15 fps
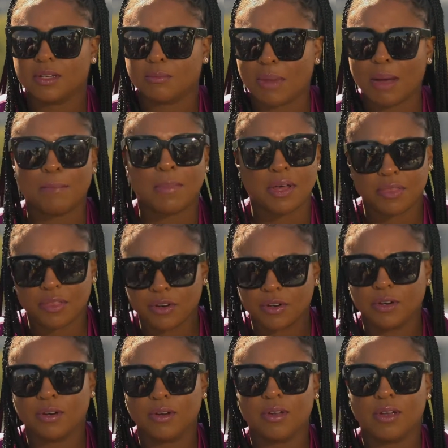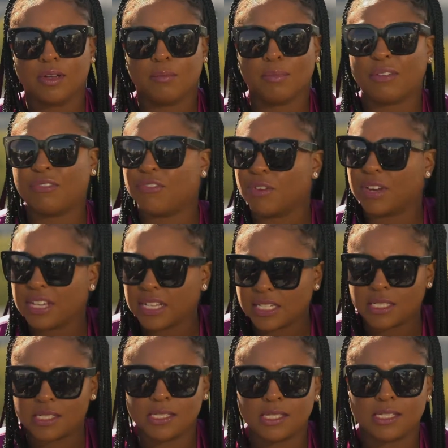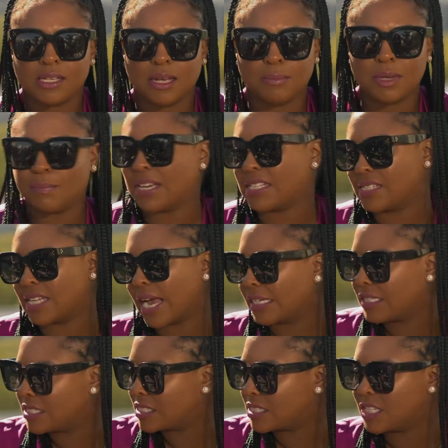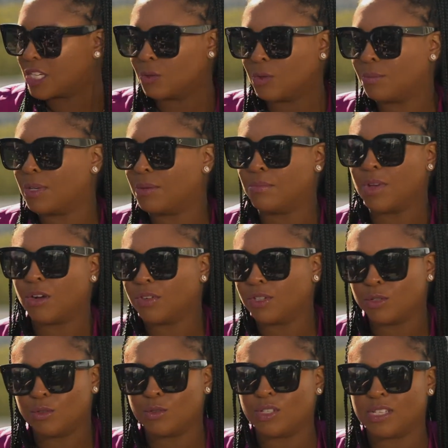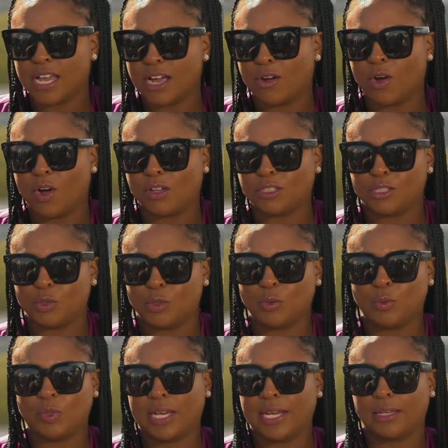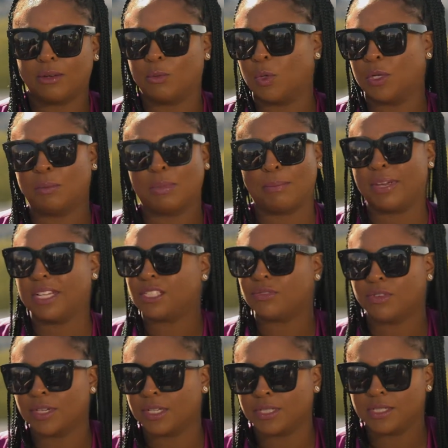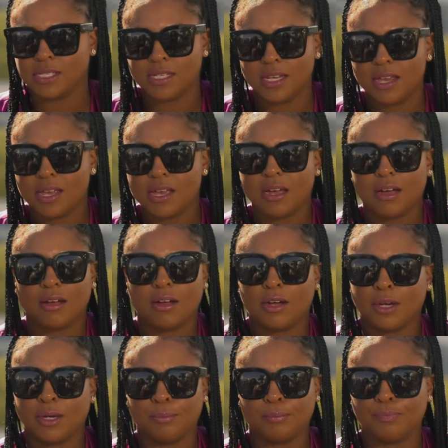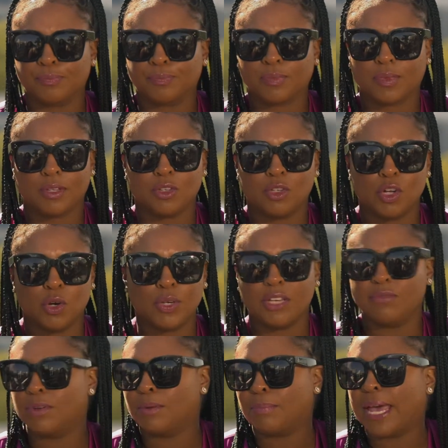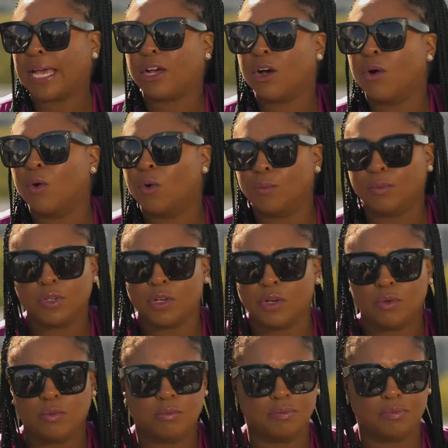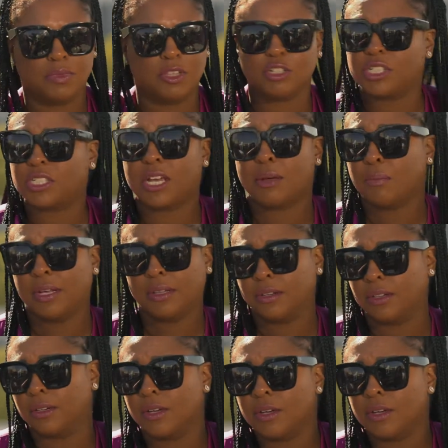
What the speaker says: My mother, my friends. I mean, my stylist is here with me, Melvin, who's now also like one of my best friends. Even back home, their stepmother.